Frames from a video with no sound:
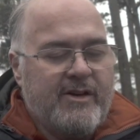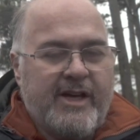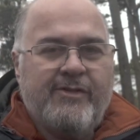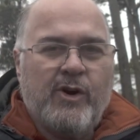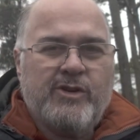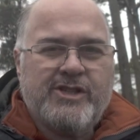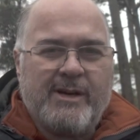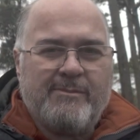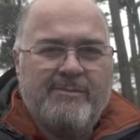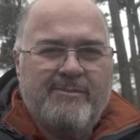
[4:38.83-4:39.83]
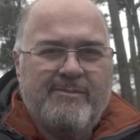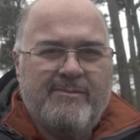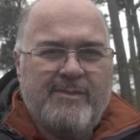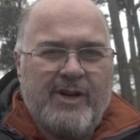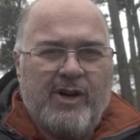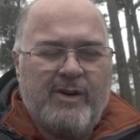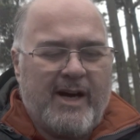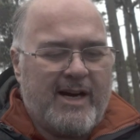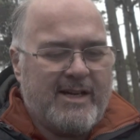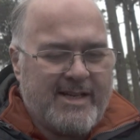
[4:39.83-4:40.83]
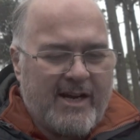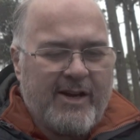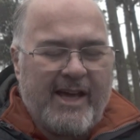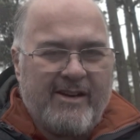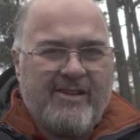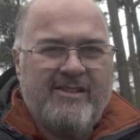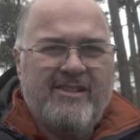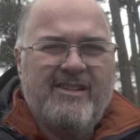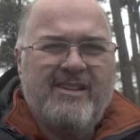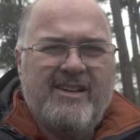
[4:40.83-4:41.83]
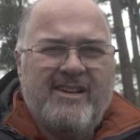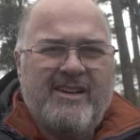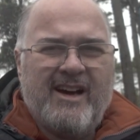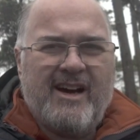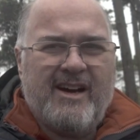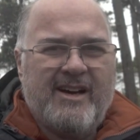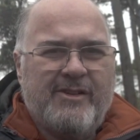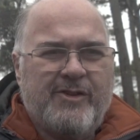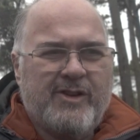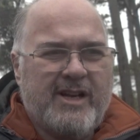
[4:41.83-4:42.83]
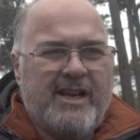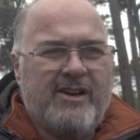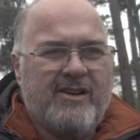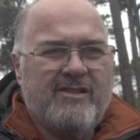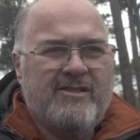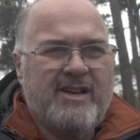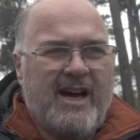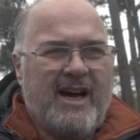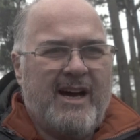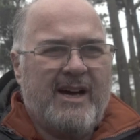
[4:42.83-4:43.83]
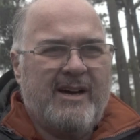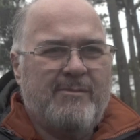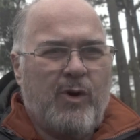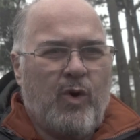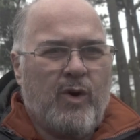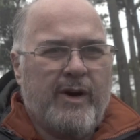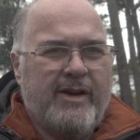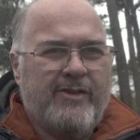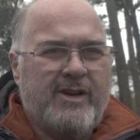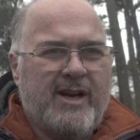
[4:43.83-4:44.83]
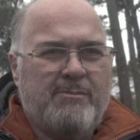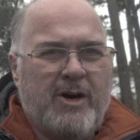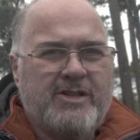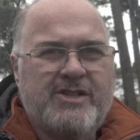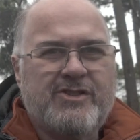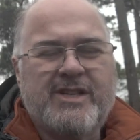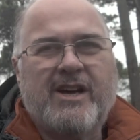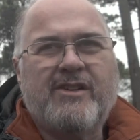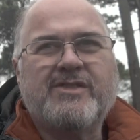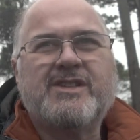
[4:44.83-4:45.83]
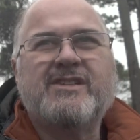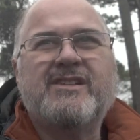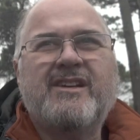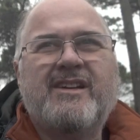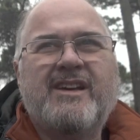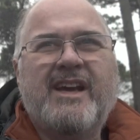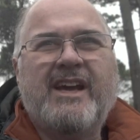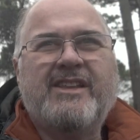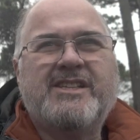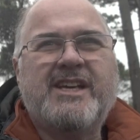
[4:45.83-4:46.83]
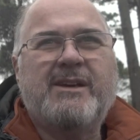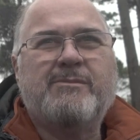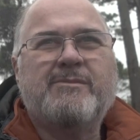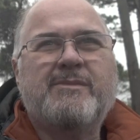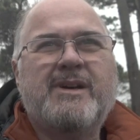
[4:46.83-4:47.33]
Give ownership, delegate if you're the leader, or even amongst yourselves in the team.